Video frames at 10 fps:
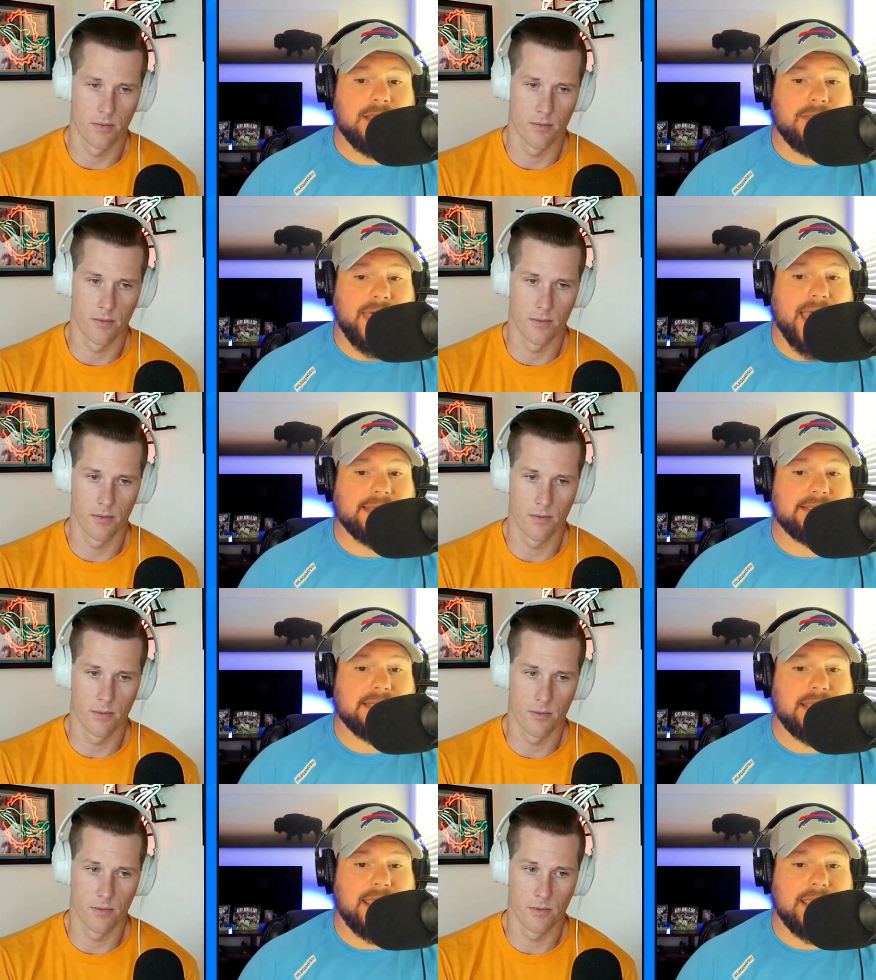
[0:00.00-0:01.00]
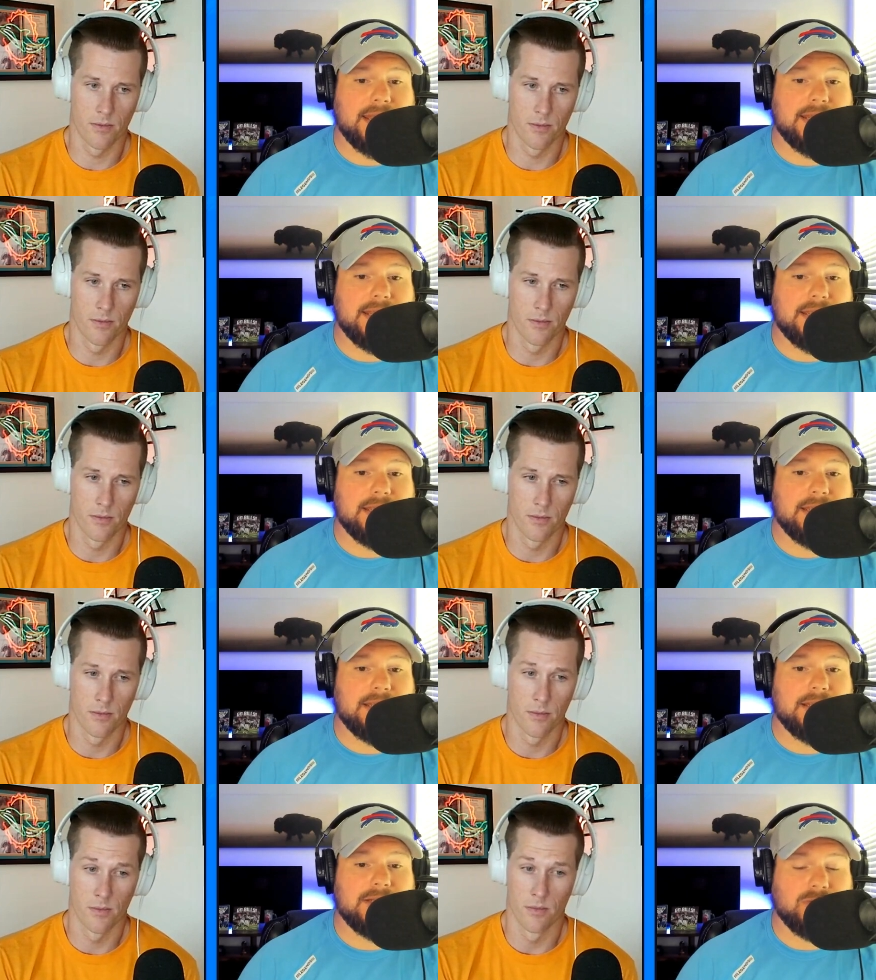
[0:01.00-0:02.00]
Speaker 1: that in
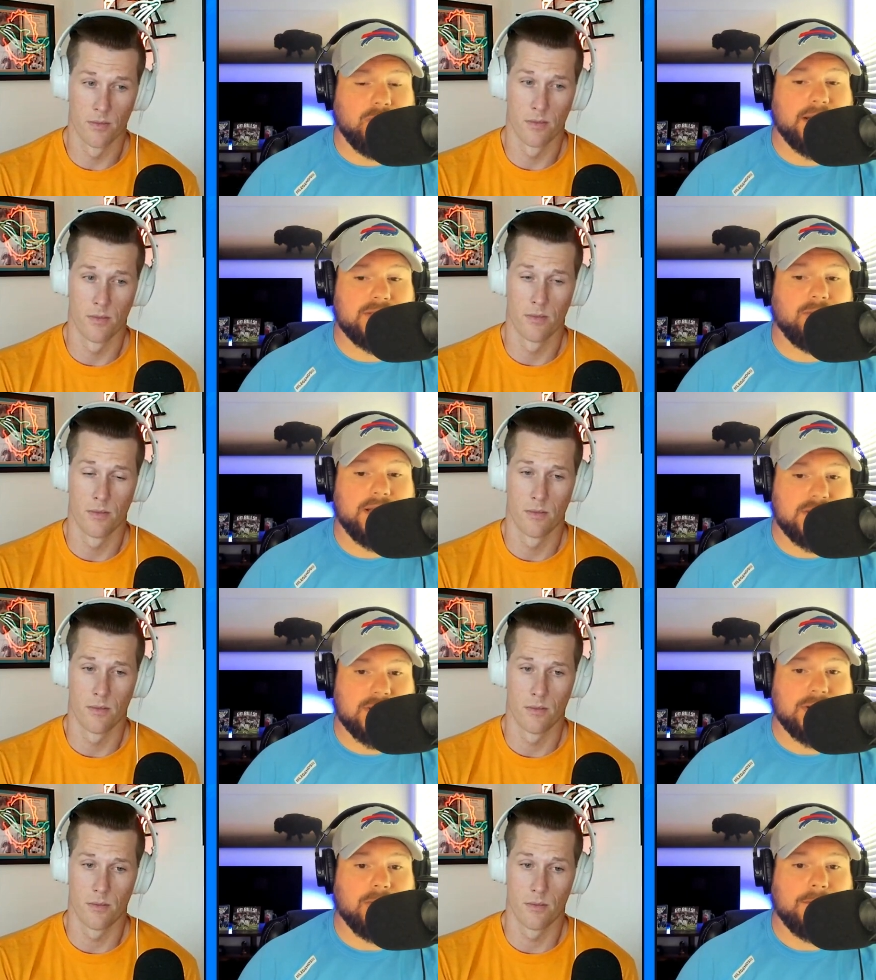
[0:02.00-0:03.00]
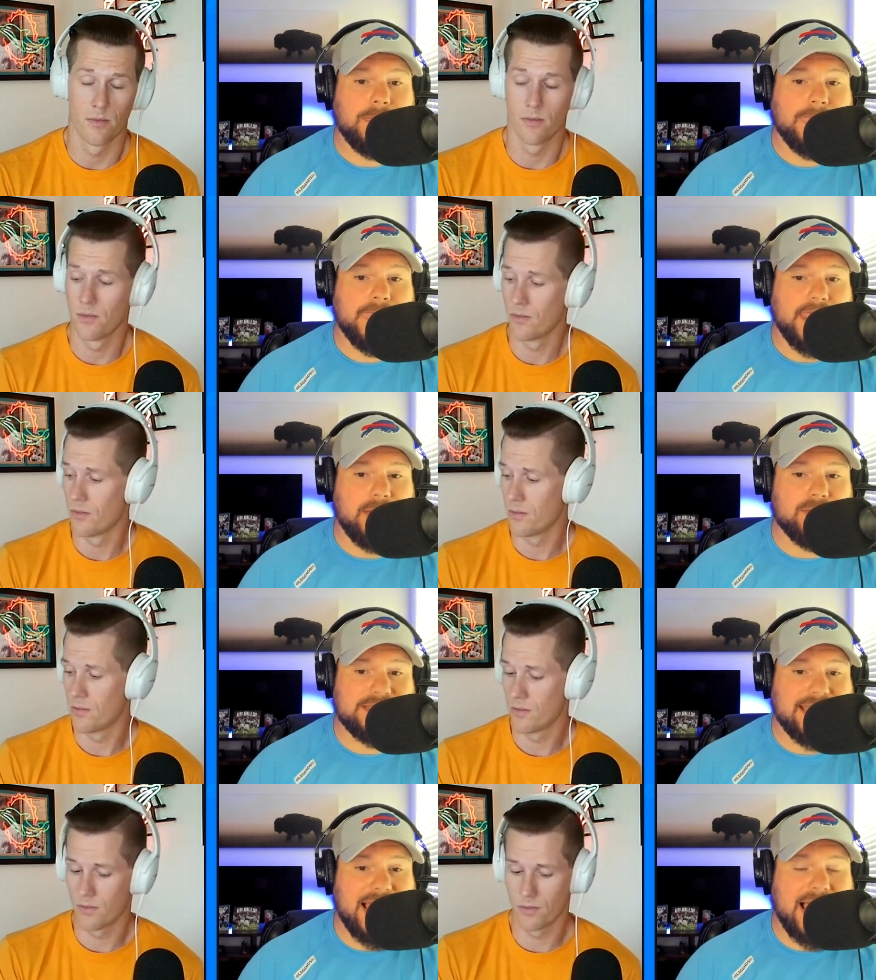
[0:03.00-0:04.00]
2022, it was
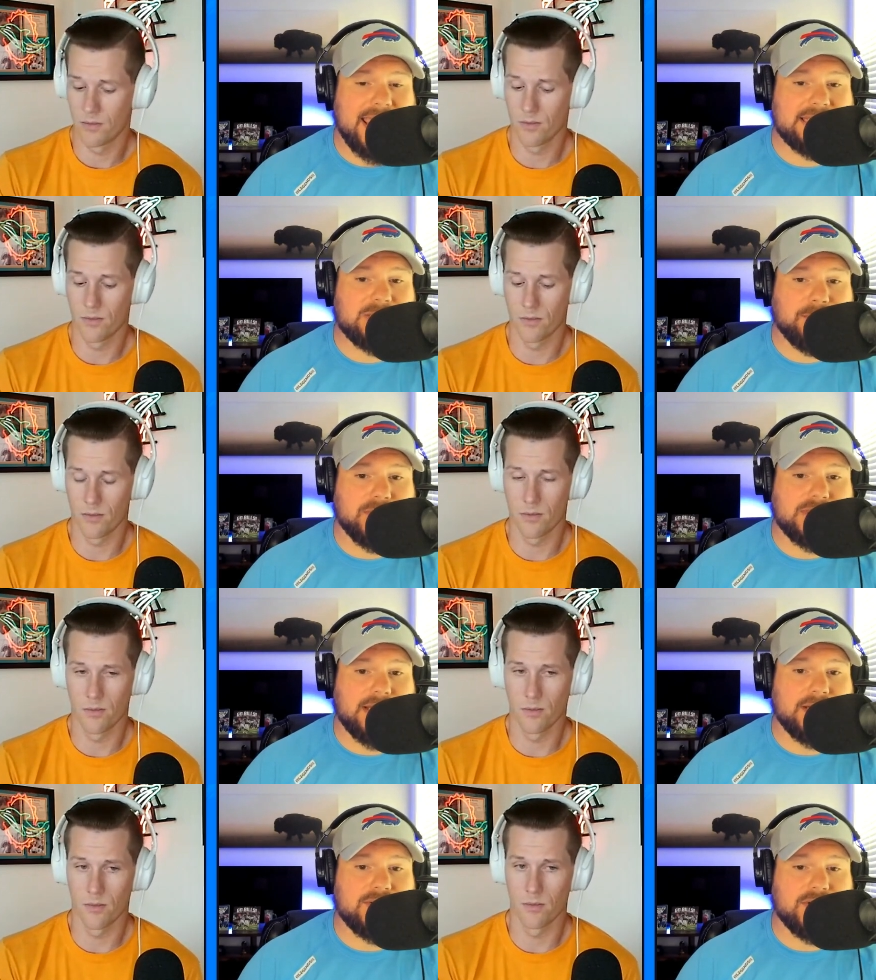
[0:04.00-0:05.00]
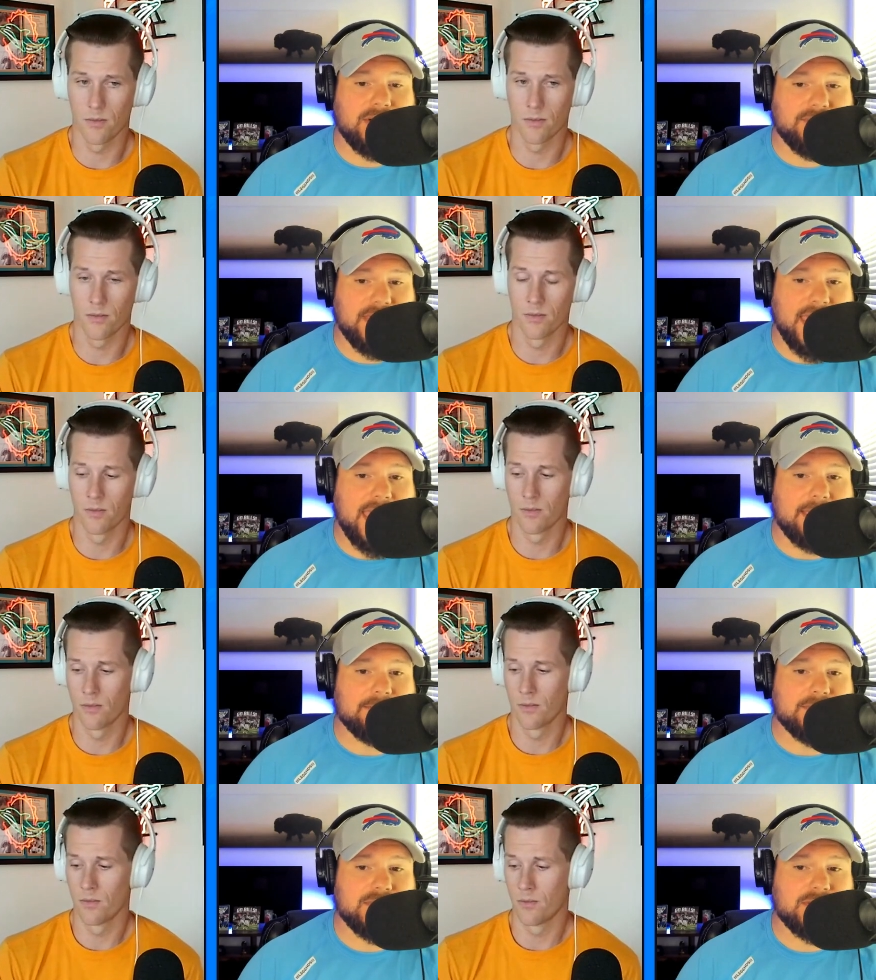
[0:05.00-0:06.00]
the highest percentage of
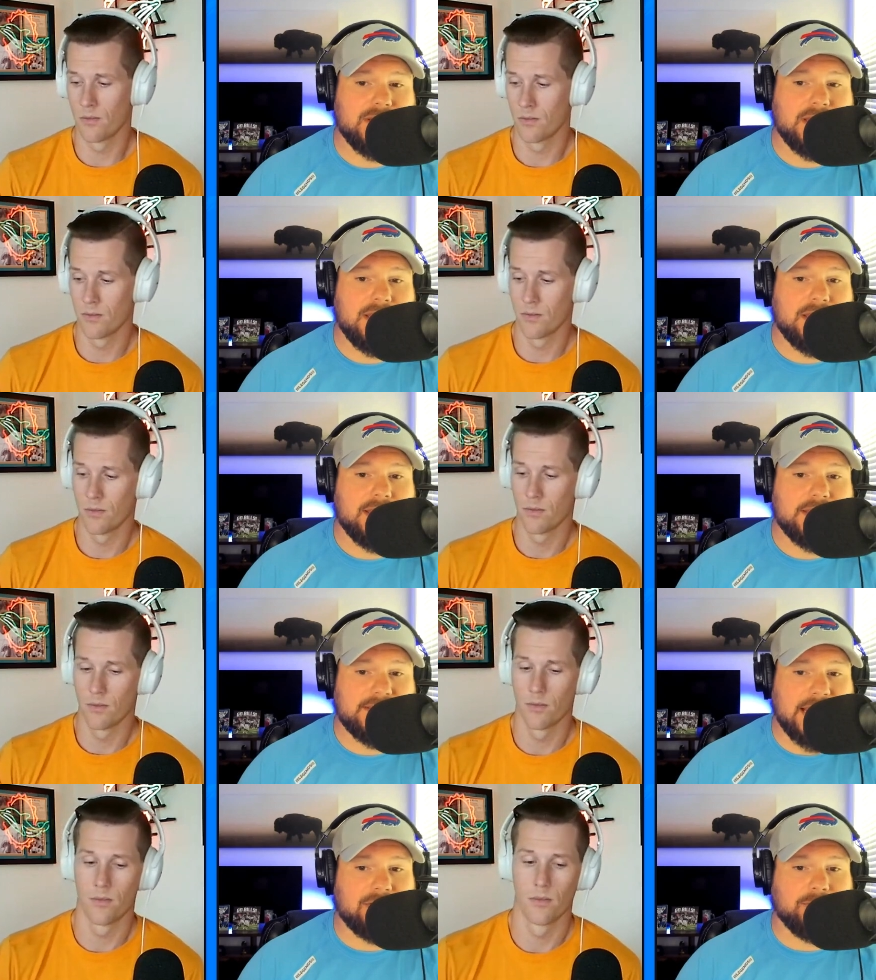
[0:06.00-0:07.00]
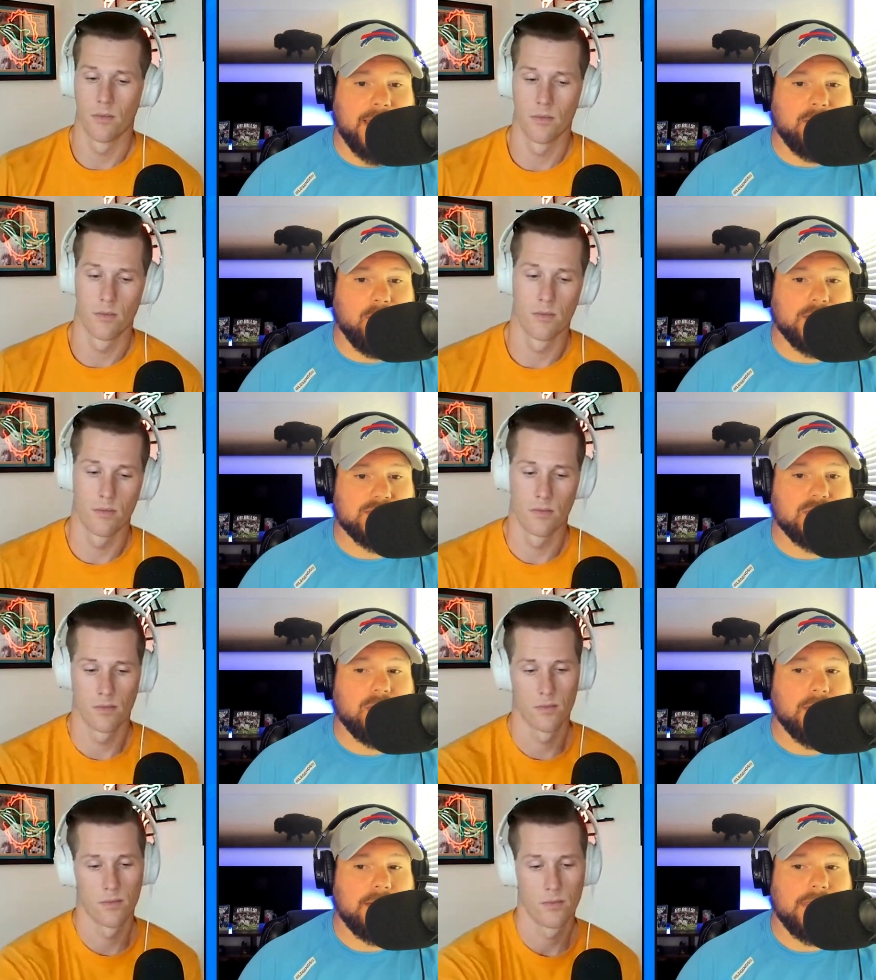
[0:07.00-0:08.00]
games settled by one
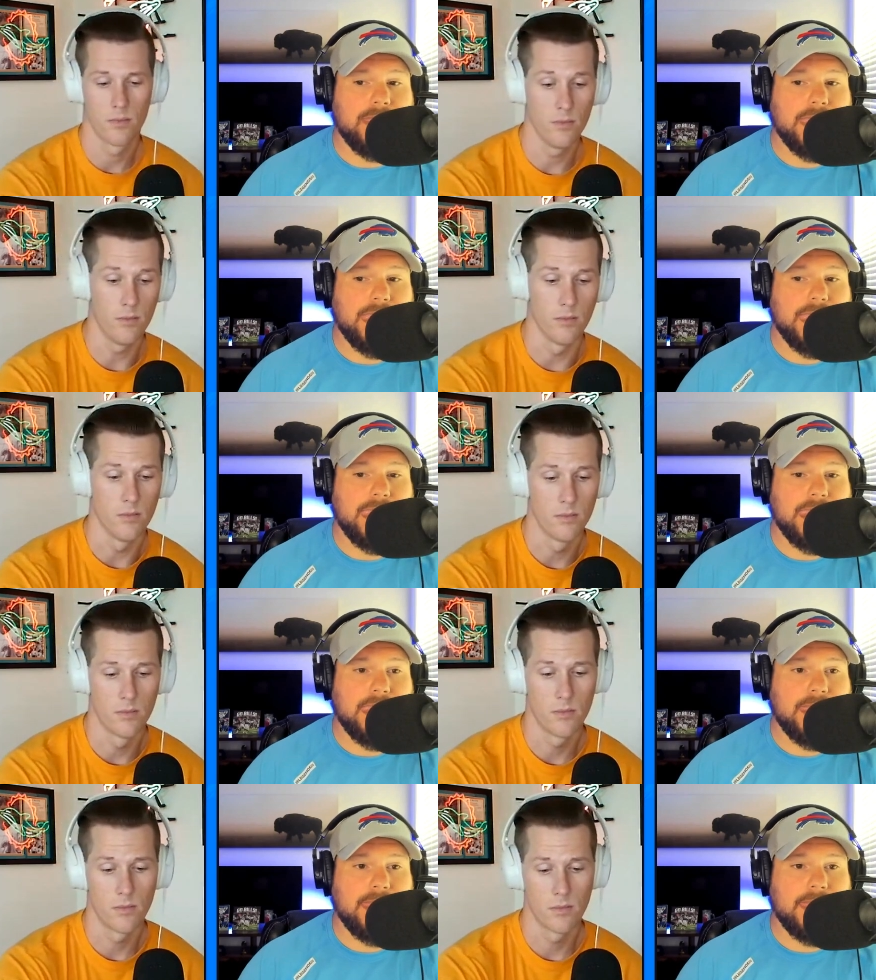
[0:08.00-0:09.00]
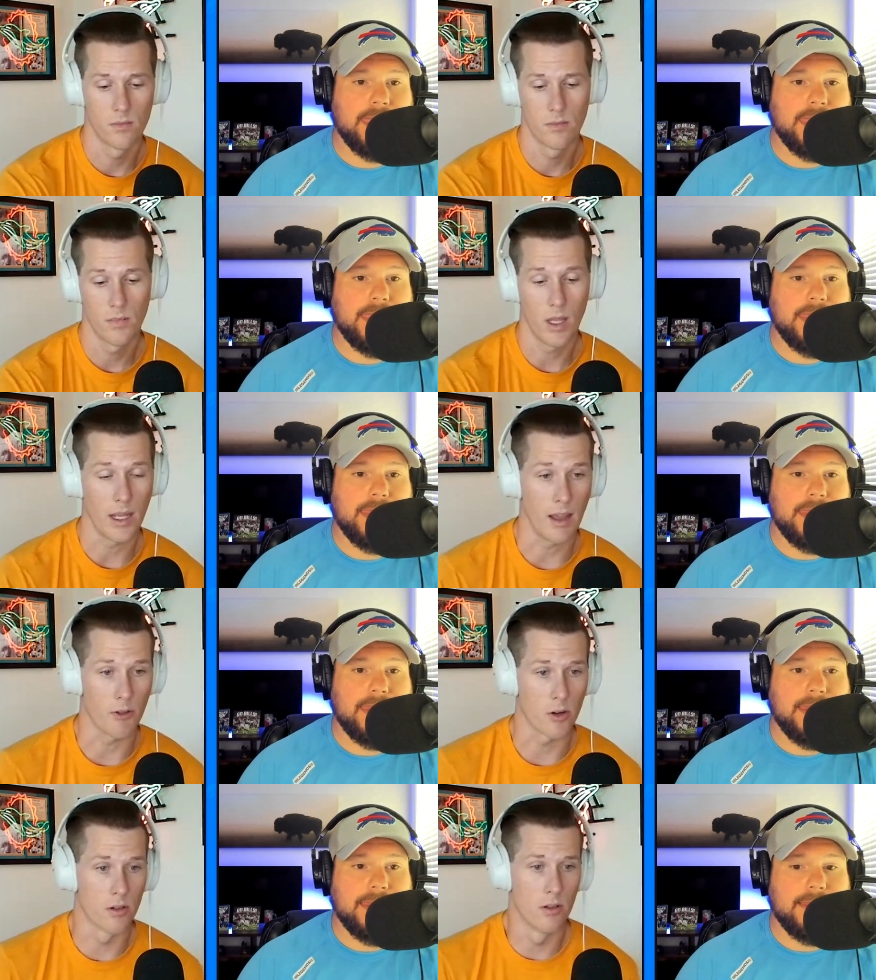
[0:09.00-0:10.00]
score. Mm. Like
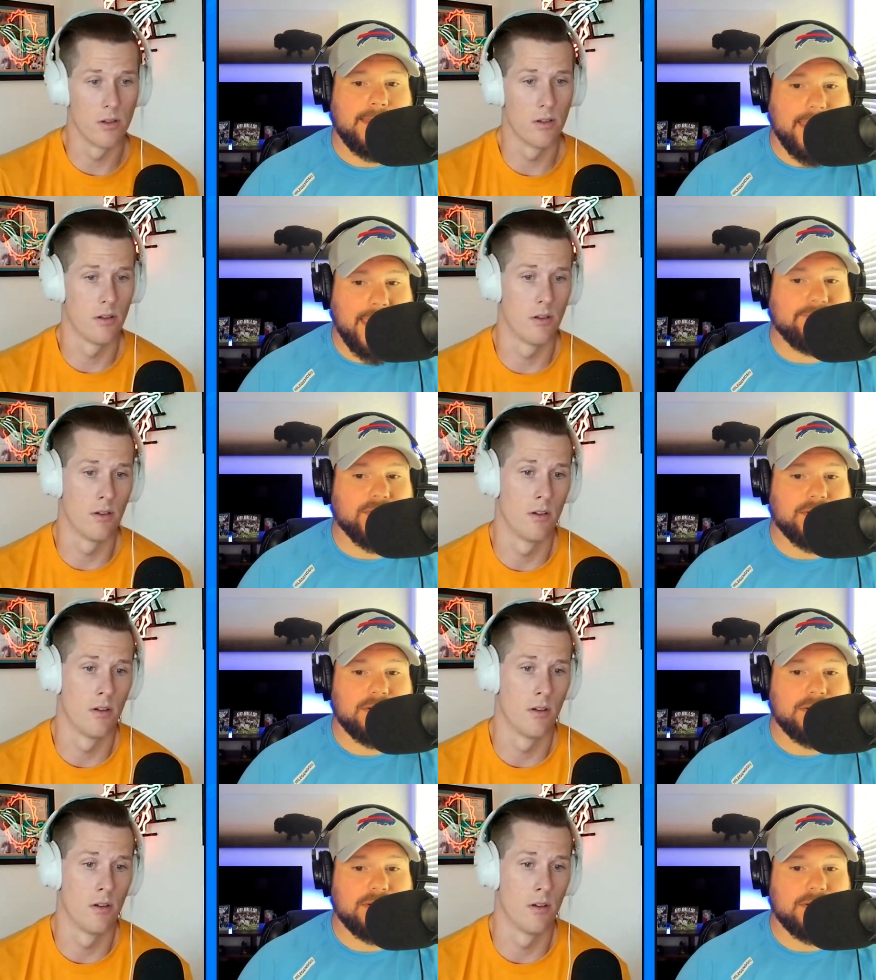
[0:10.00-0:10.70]
ever. Ever.